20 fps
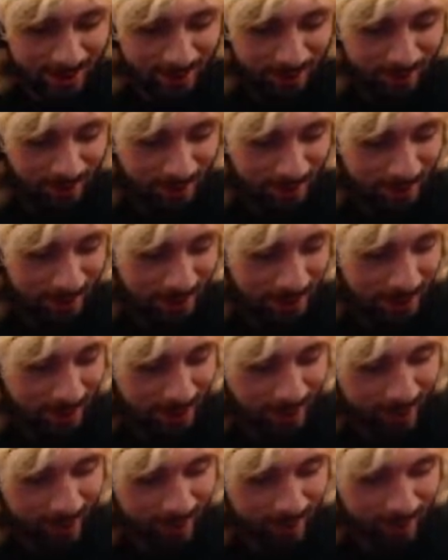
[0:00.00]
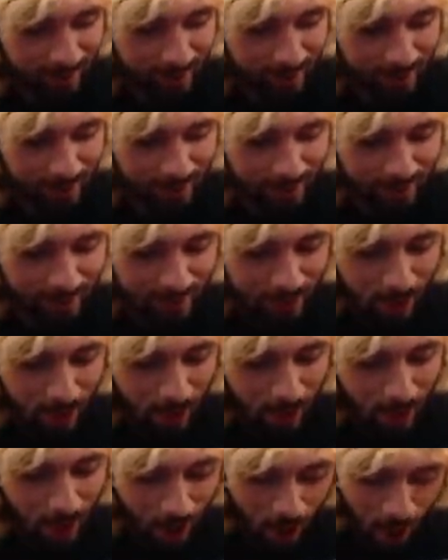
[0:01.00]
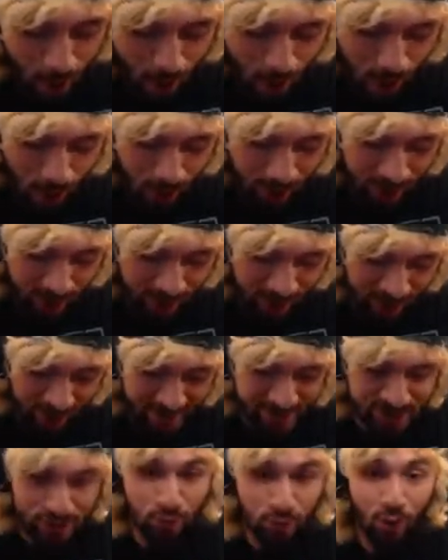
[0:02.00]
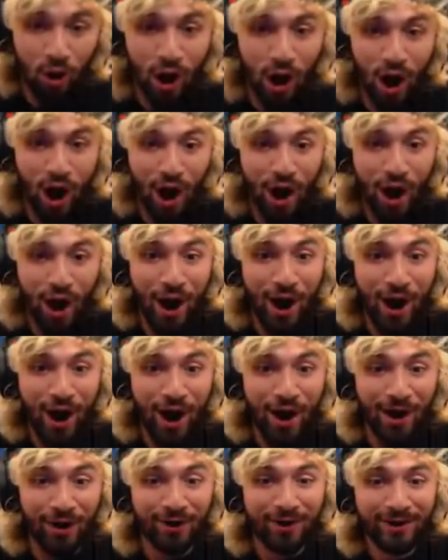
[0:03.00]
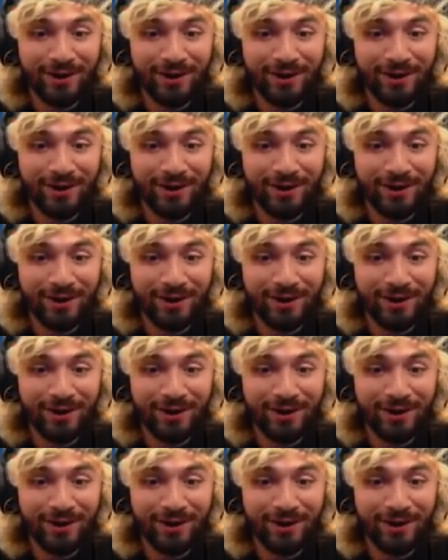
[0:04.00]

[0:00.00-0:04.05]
Morning, bruh. Oh, look at that swirl!